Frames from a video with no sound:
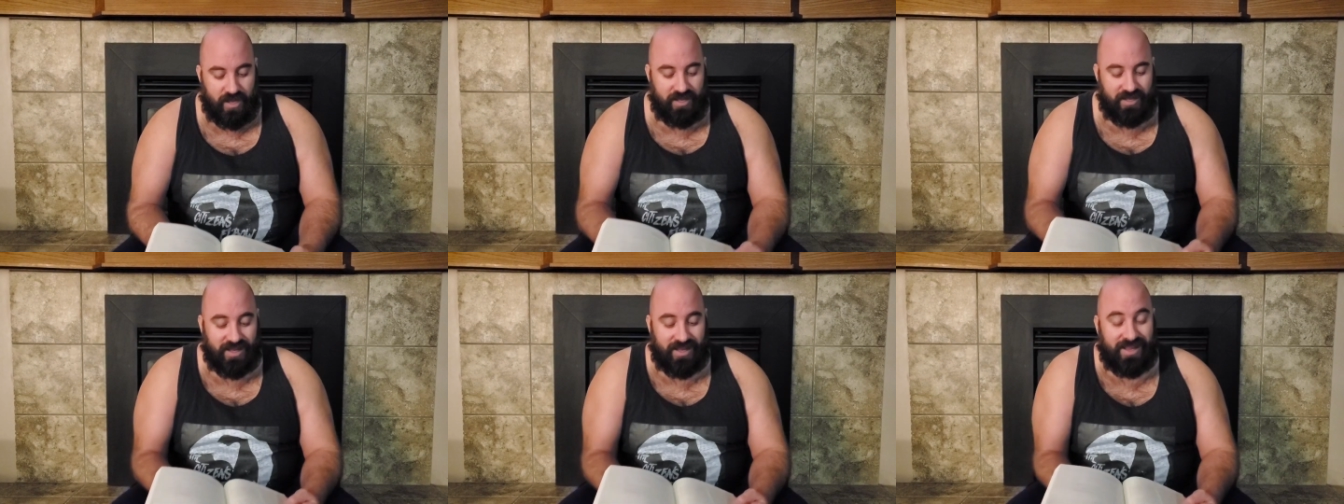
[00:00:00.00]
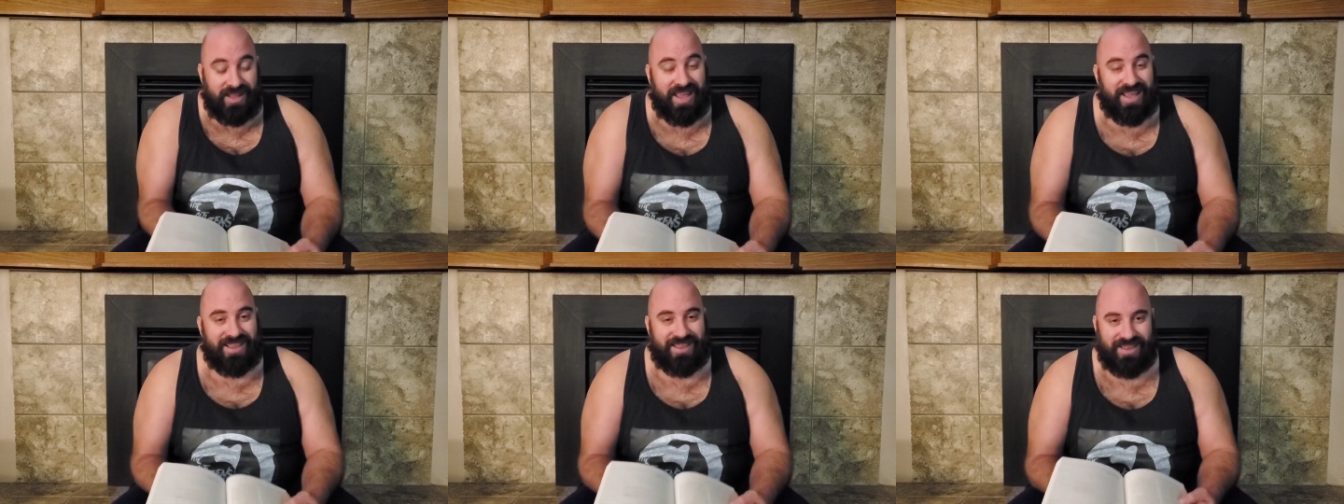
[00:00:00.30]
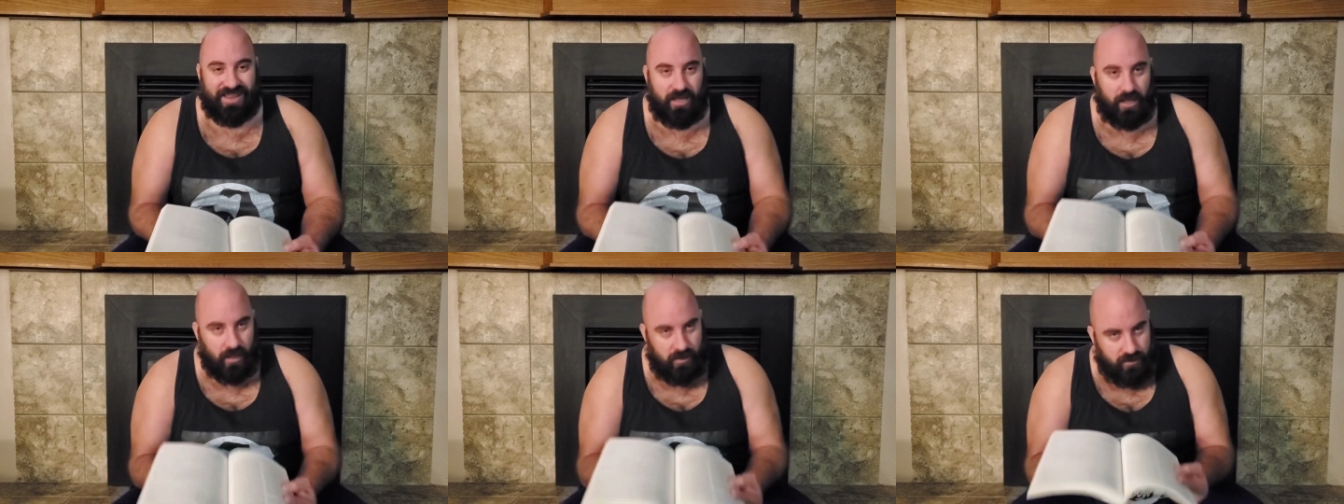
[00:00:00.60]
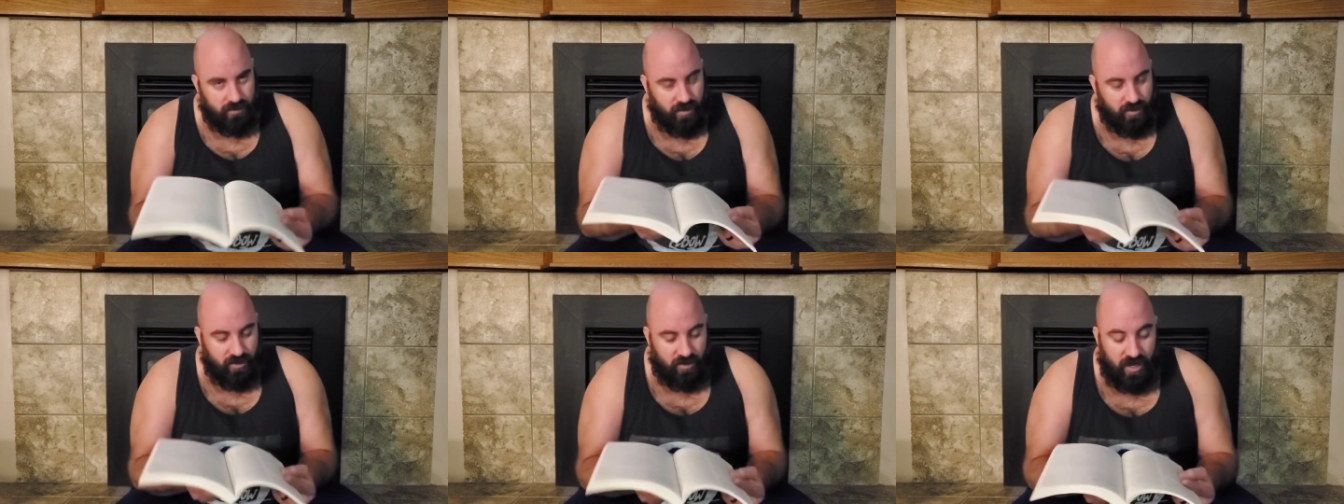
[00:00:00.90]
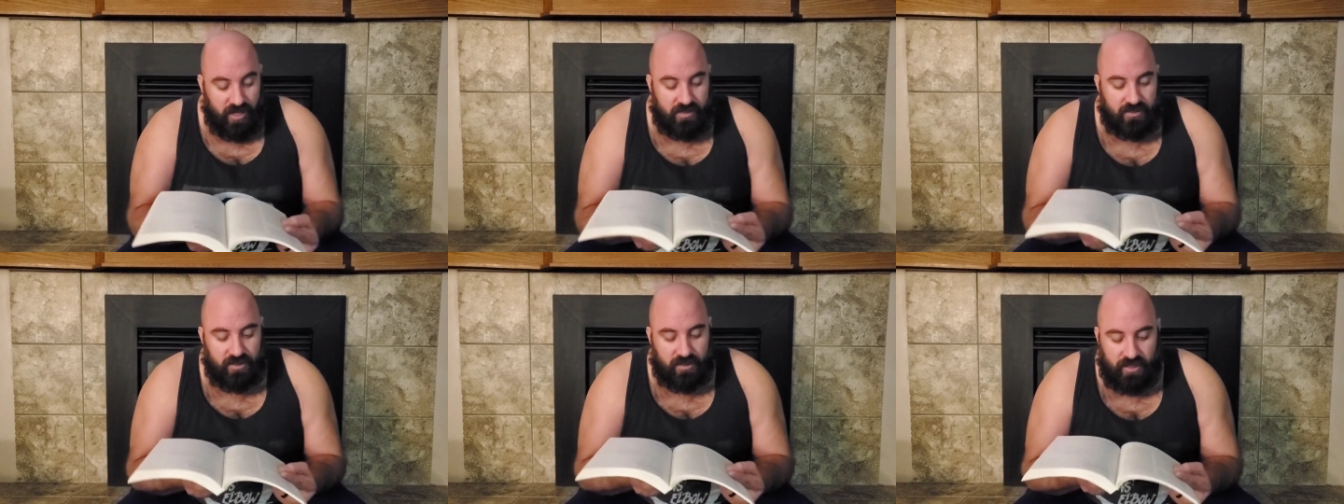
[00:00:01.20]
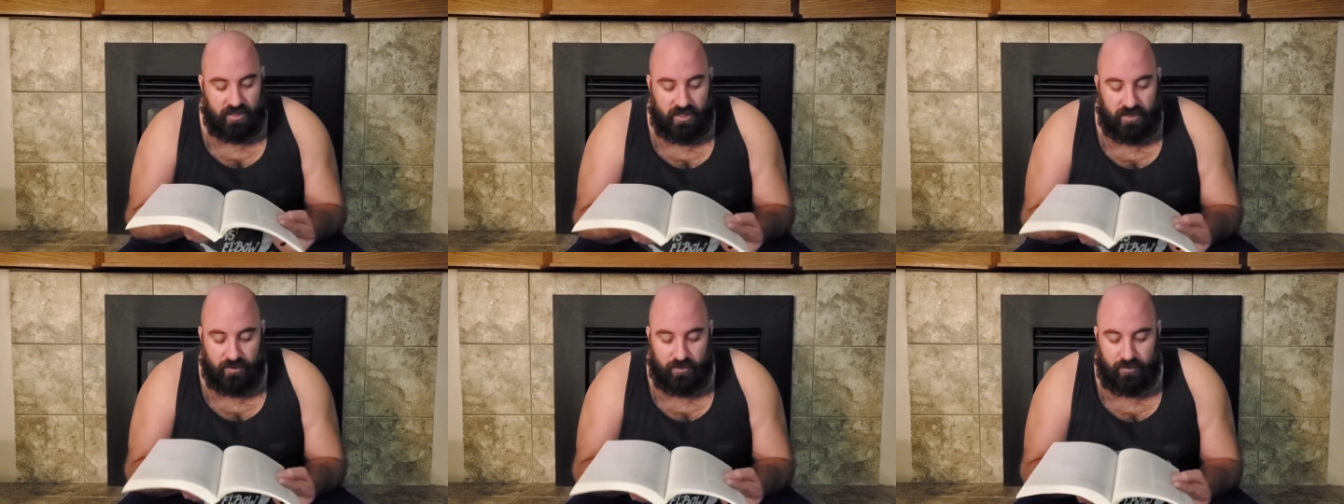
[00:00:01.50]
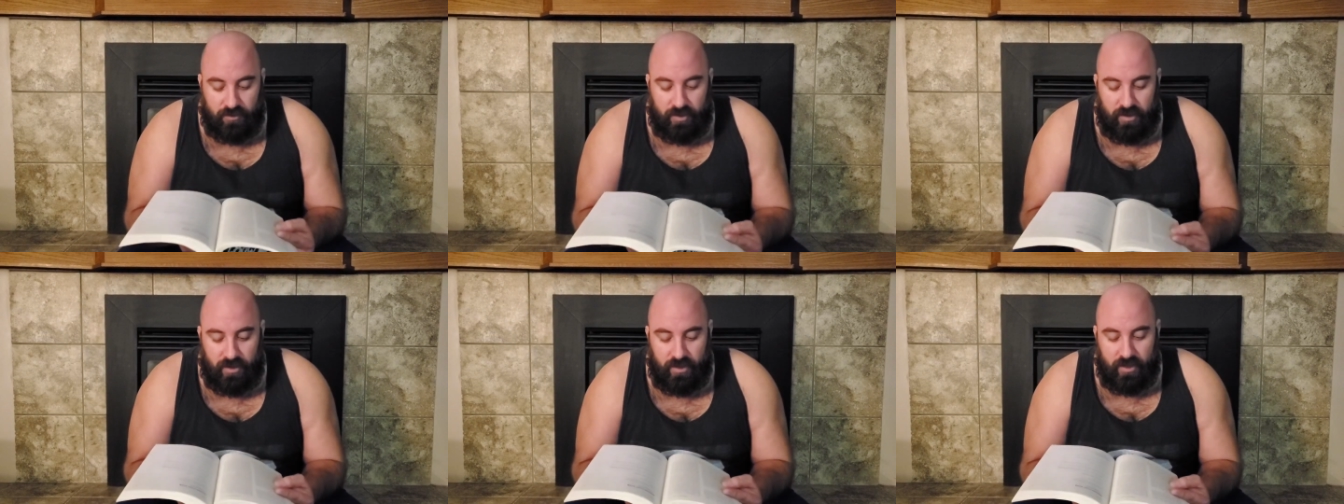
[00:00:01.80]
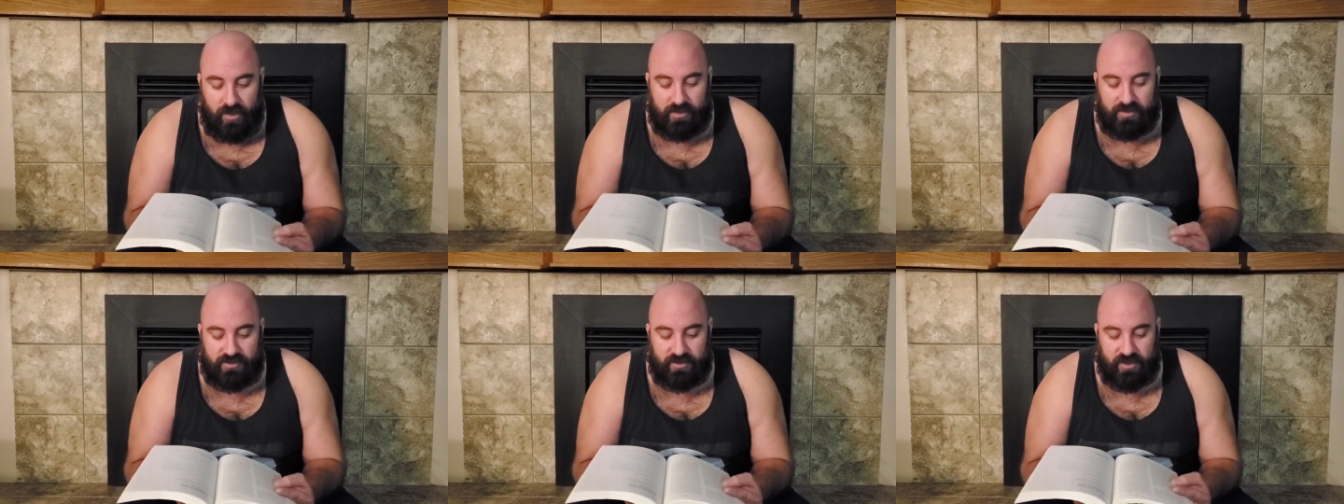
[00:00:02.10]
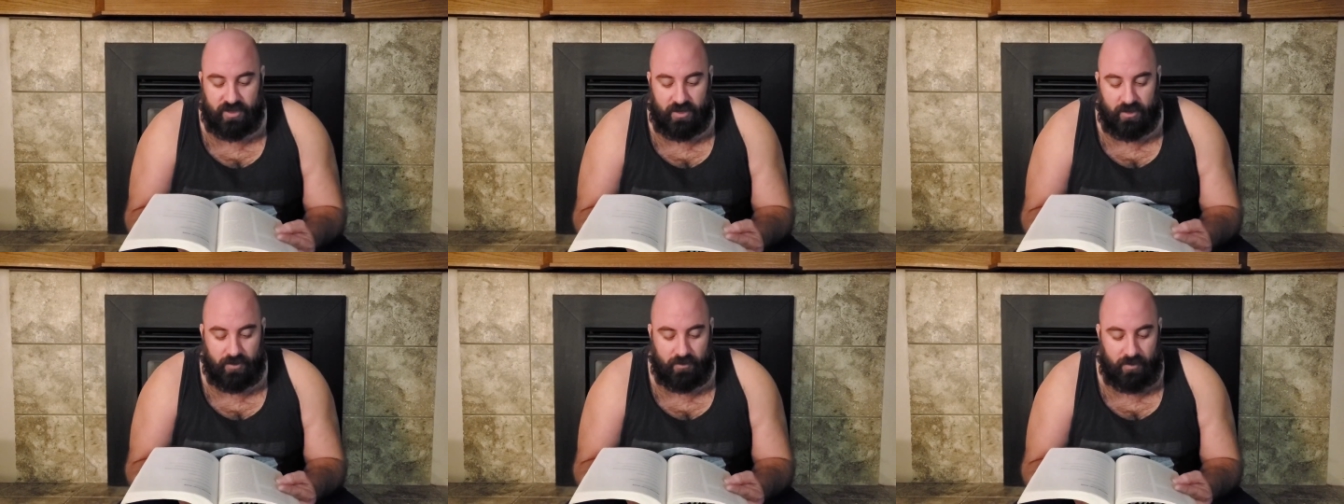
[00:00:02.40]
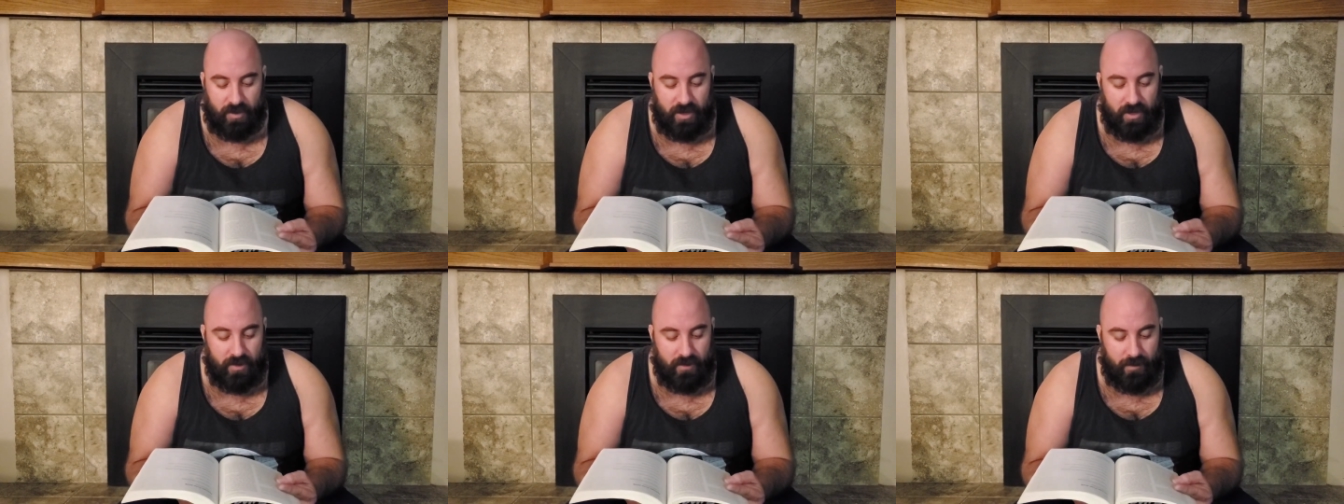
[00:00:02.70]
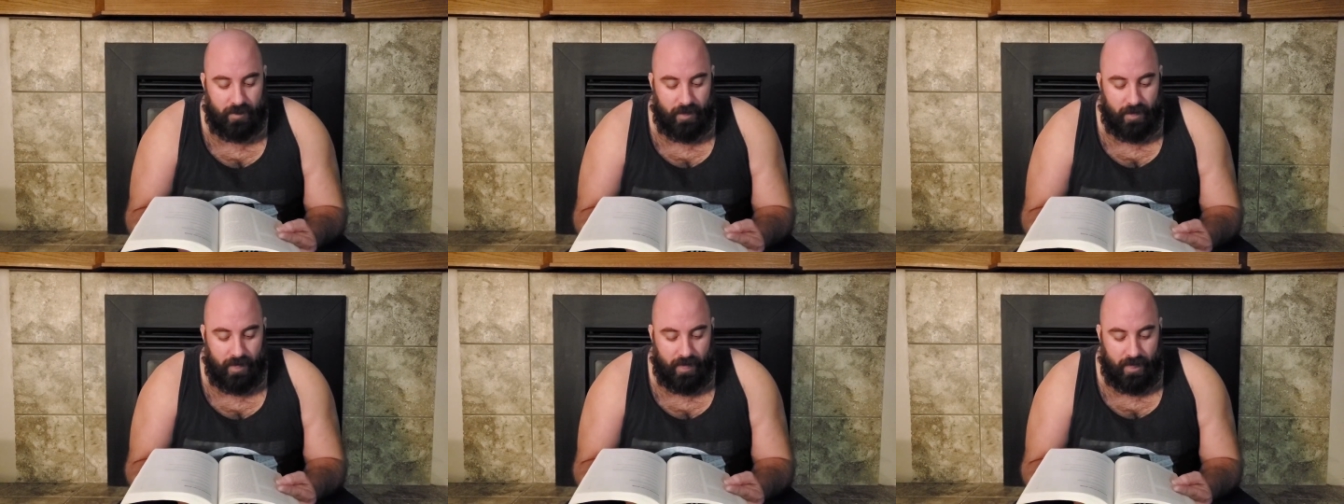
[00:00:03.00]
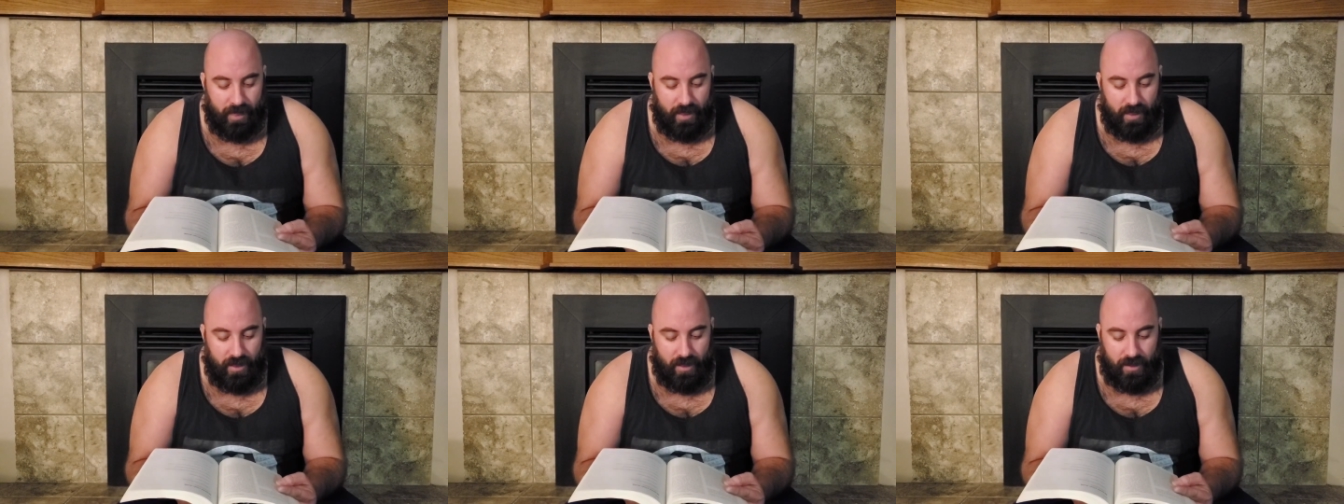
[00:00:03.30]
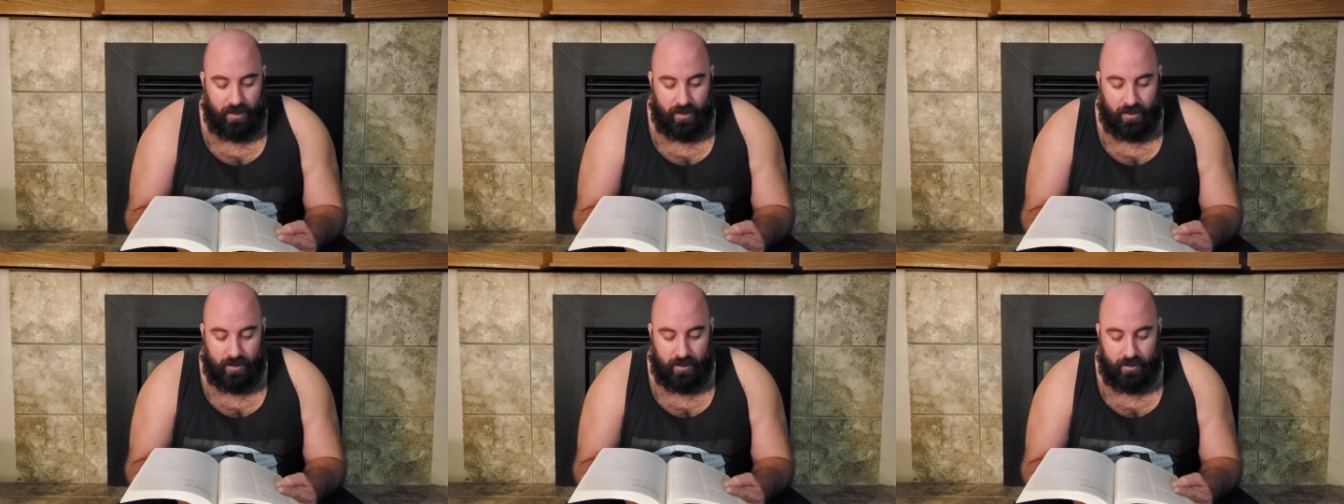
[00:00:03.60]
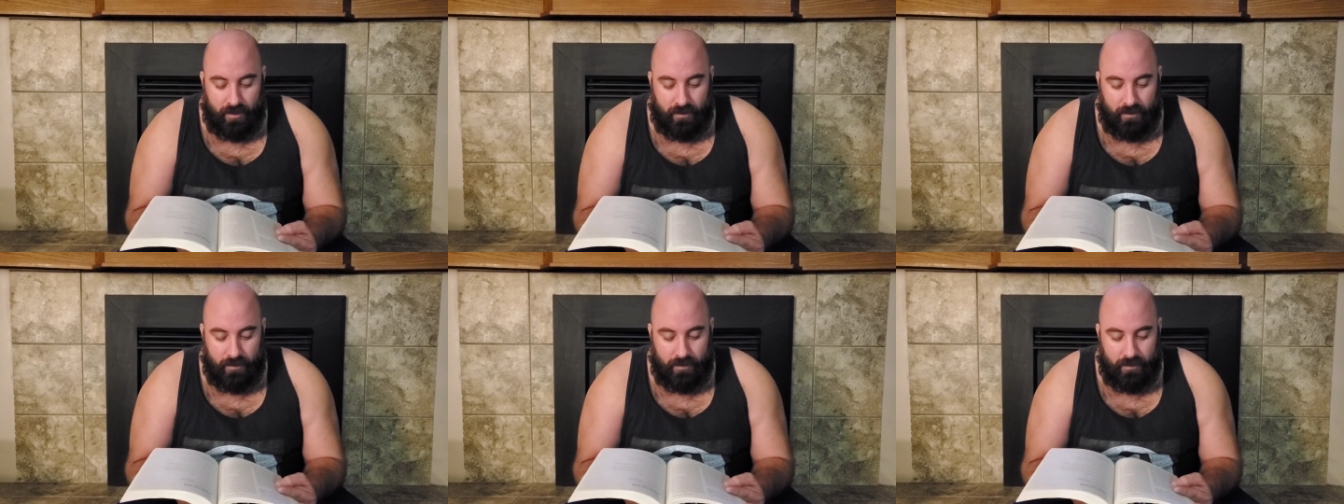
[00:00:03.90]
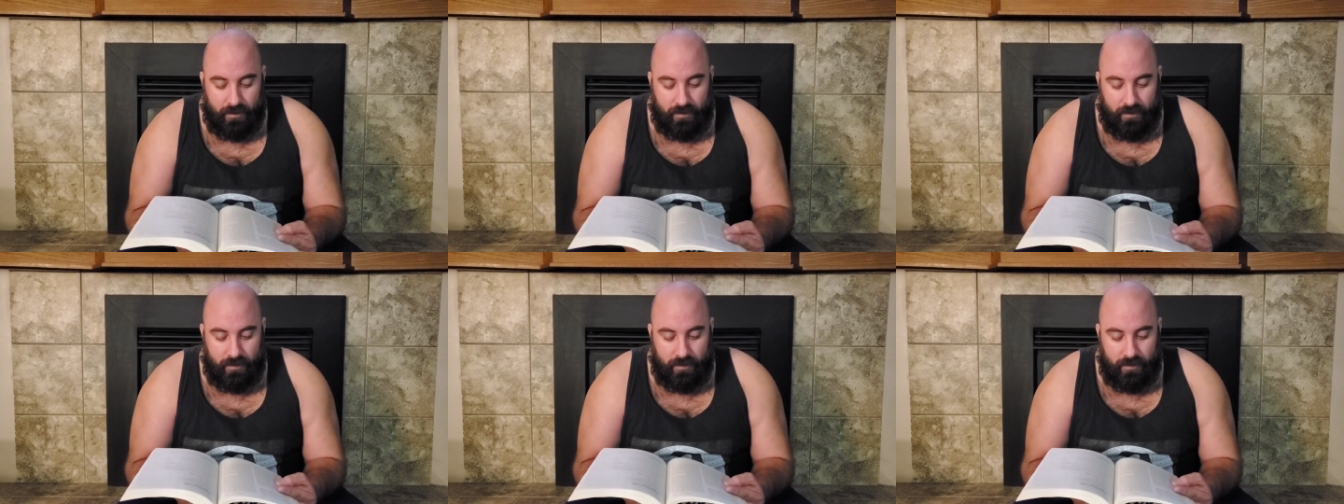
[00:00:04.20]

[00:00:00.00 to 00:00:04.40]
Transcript: he has another nice little insert here, right? Uh,